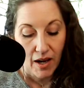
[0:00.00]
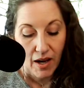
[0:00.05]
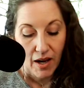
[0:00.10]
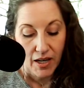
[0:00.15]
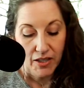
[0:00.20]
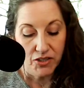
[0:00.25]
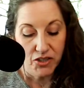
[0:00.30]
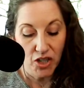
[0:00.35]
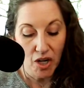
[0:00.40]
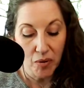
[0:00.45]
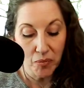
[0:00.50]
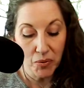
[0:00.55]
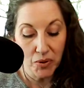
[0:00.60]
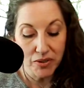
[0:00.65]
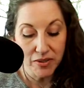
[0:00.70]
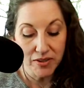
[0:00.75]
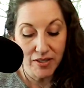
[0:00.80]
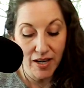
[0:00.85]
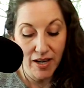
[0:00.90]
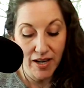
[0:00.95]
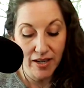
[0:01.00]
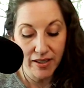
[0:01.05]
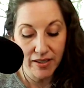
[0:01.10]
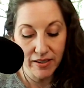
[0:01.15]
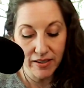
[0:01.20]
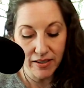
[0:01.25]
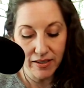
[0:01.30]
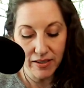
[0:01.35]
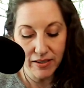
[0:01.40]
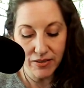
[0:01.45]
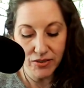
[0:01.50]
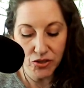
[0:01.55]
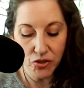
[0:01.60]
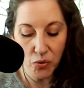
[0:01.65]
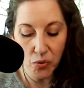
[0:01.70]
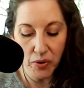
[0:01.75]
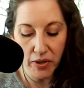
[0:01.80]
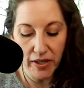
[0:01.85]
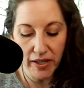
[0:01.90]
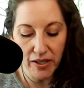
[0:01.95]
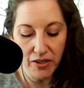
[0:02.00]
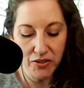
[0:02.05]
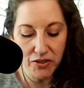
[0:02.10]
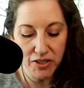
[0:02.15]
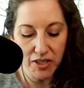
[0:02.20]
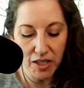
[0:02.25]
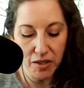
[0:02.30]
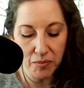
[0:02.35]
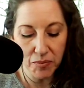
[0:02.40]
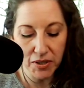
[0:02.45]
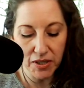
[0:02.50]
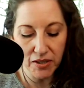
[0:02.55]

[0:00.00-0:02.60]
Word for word: A job well done. Joy, entertainment,